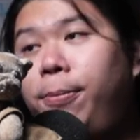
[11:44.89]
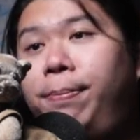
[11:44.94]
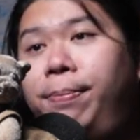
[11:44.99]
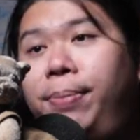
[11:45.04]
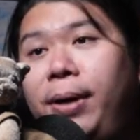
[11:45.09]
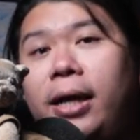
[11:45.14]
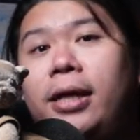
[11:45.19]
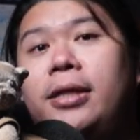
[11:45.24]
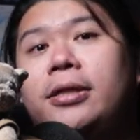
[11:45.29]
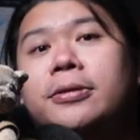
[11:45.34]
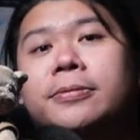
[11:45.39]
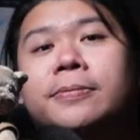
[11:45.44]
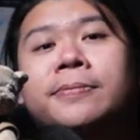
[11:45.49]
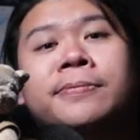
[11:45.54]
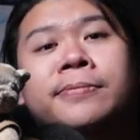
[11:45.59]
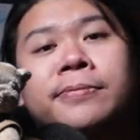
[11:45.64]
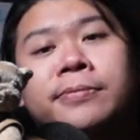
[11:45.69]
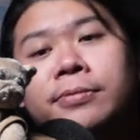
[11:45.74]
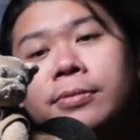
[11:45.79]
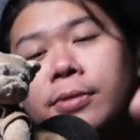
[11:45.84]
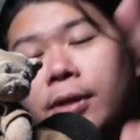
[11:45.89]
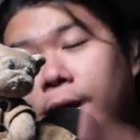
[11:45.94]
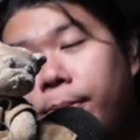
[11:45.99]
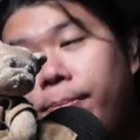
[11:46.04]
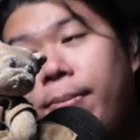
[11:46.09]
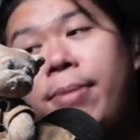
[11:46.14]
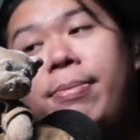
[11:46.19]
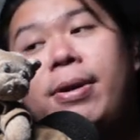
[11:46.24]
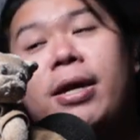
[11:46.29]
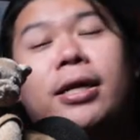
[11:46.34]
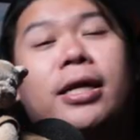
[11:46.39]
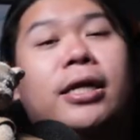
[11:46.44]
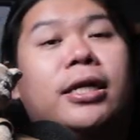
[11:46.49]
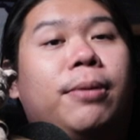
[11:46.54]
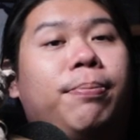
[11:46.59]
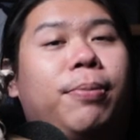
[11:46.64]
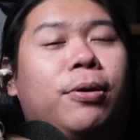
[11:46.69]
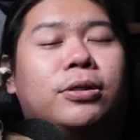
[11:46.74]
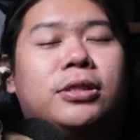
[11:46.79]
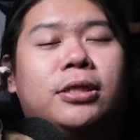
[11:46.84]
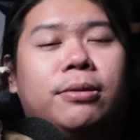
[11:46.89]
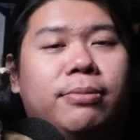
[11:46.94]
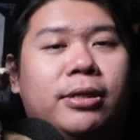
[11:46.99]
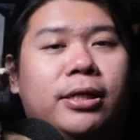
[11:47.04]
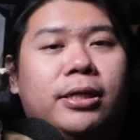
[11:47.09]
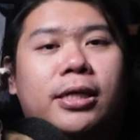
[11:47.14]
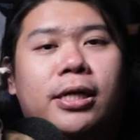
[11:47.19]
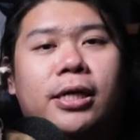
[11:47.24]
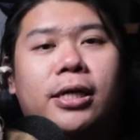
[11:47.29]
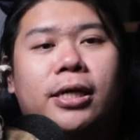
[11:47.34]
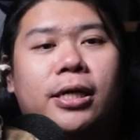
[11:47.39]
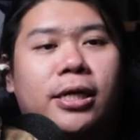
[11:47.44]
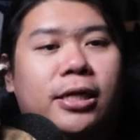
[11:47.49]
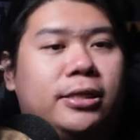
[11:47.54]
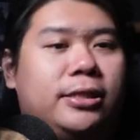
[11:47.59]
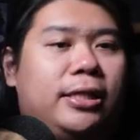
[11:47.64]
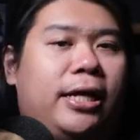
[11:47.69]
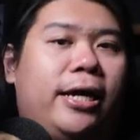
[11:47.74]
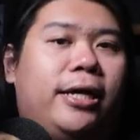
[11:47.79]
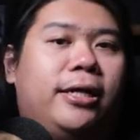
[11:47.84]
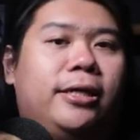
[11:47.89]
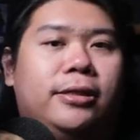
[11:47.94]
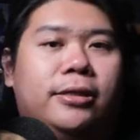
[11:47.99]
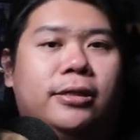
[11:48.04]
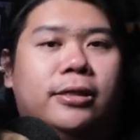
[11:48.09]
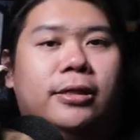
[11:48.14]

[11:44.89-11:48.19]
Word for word: But maybe another possibility is like